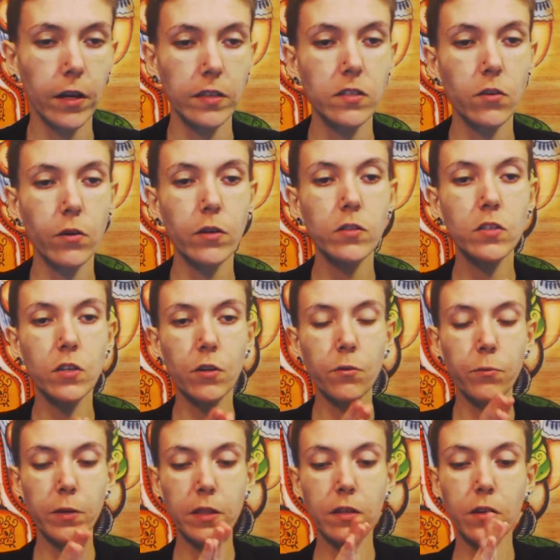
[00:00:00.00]
I'll
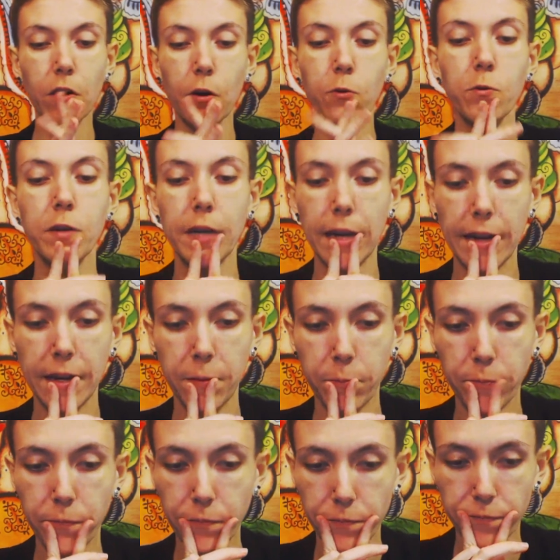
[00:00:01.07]
start with the code
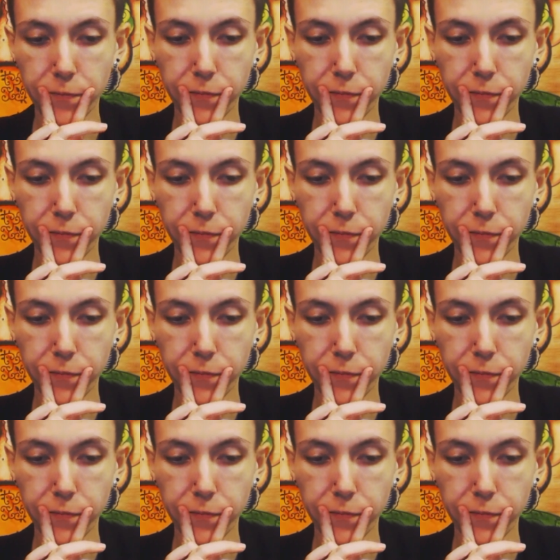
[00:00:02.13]
name.